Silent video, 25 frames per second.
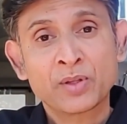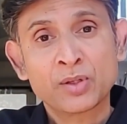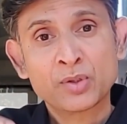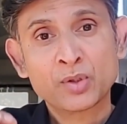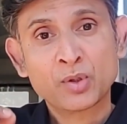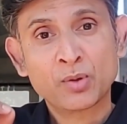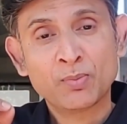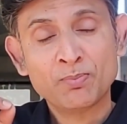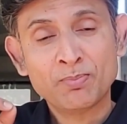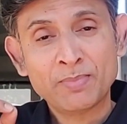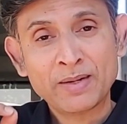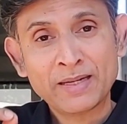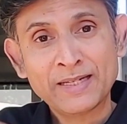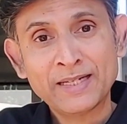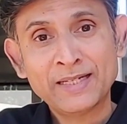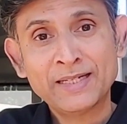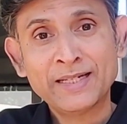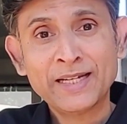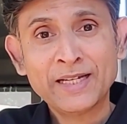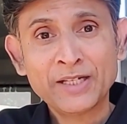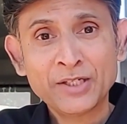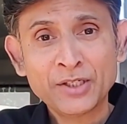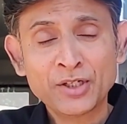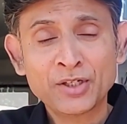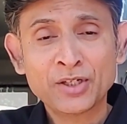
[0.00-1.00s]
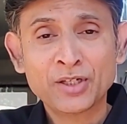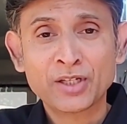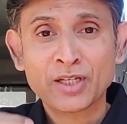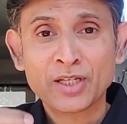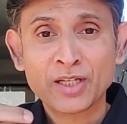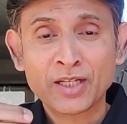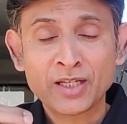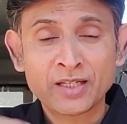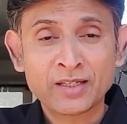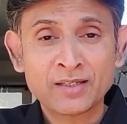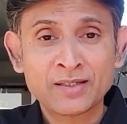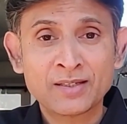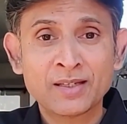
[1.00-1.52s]
So meditation
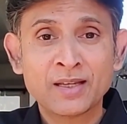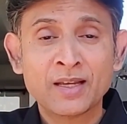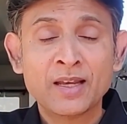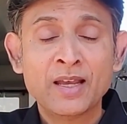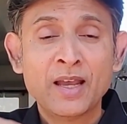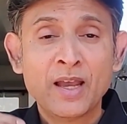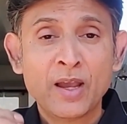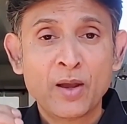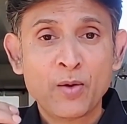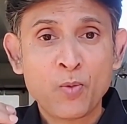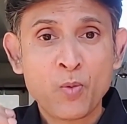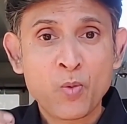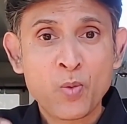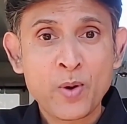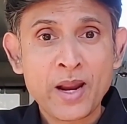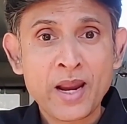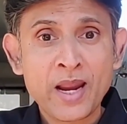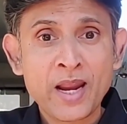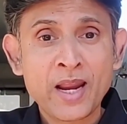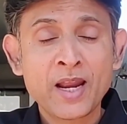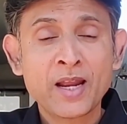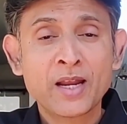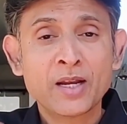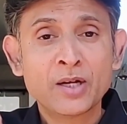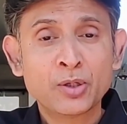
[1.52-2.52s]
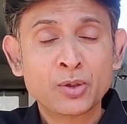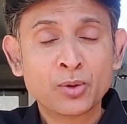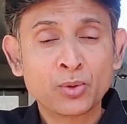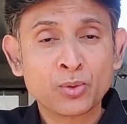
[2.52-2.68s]
is a way